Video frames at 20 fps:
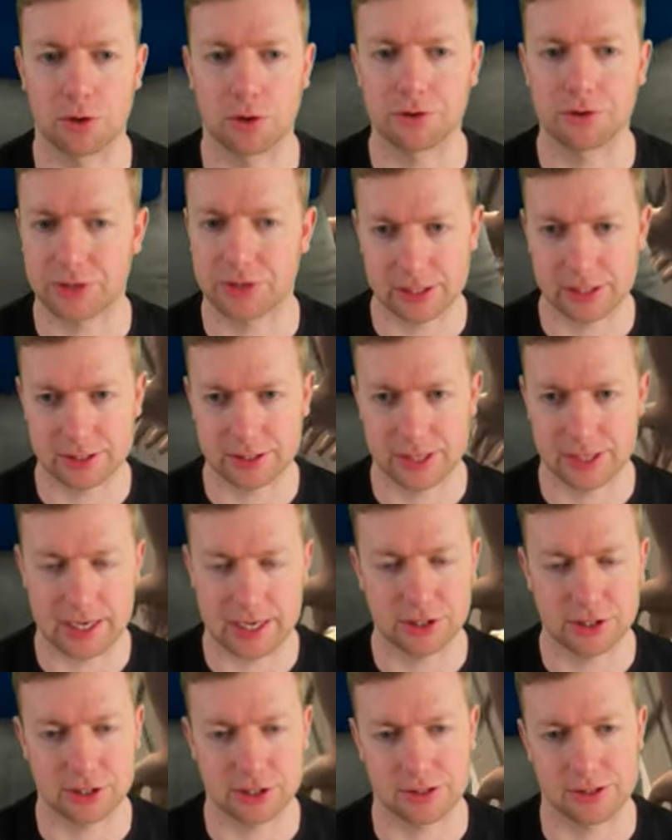Six
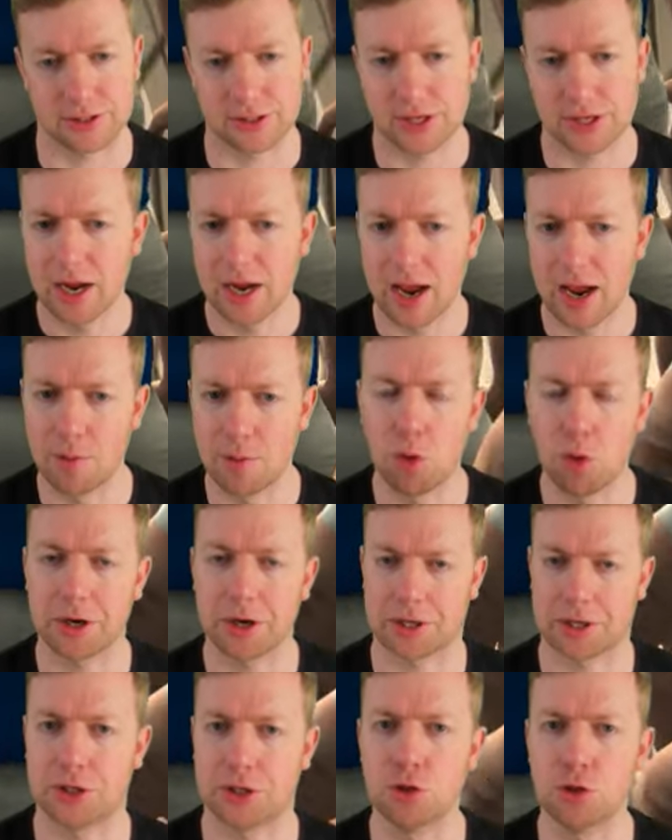Nations. And what
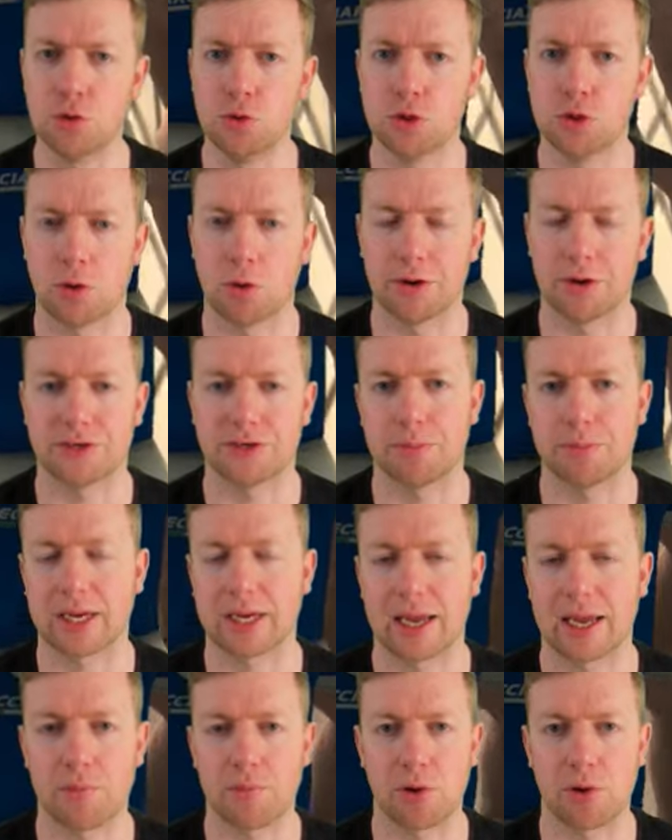a huge one to
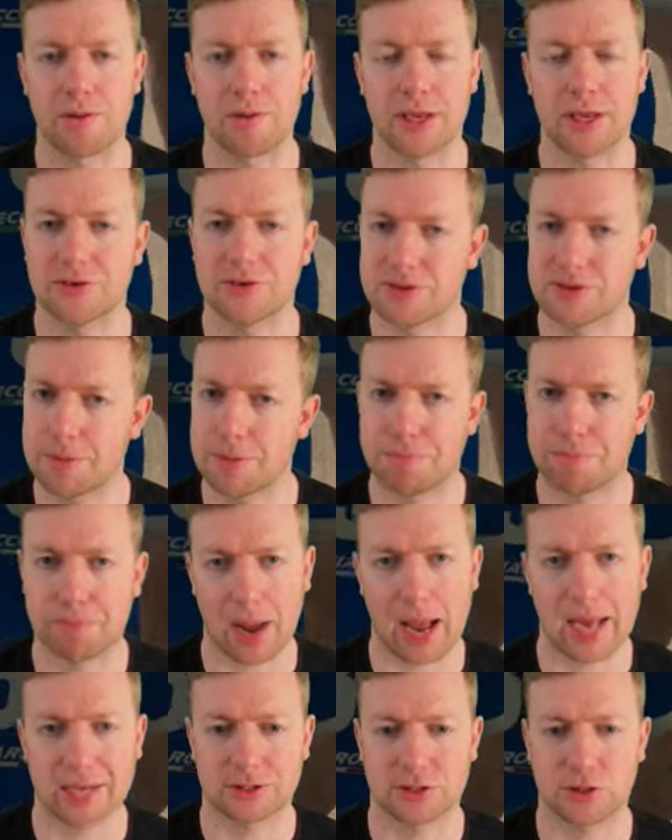begin with. It's the
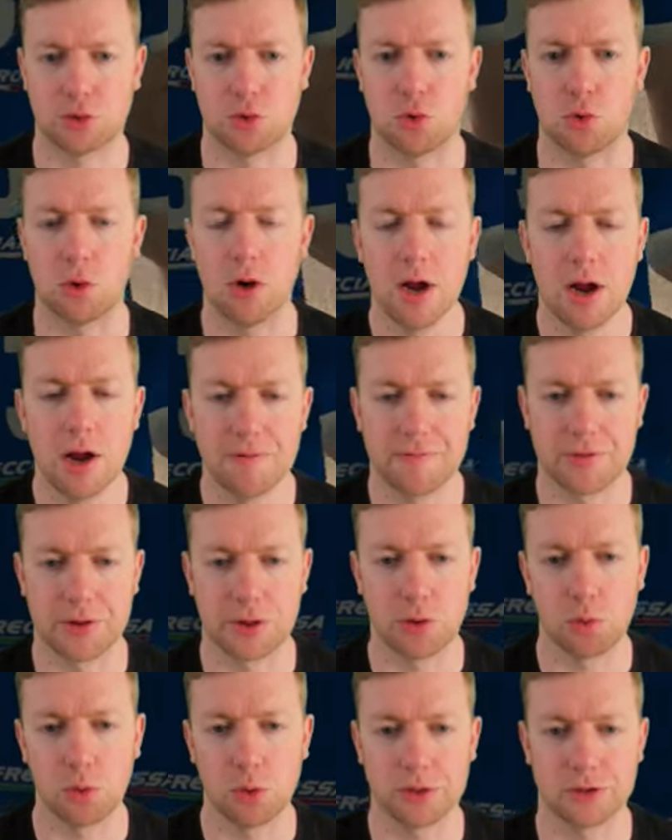battle for
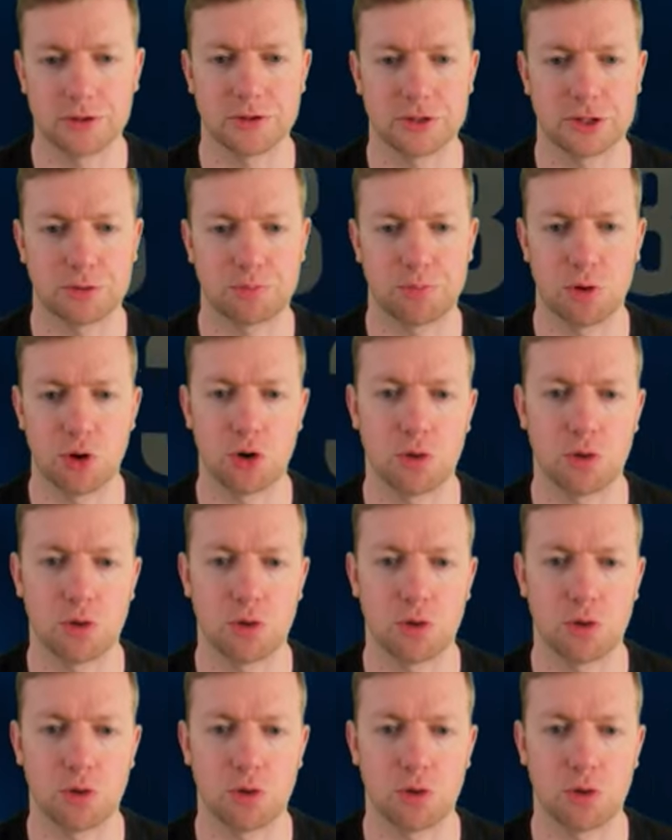the wooden spoon.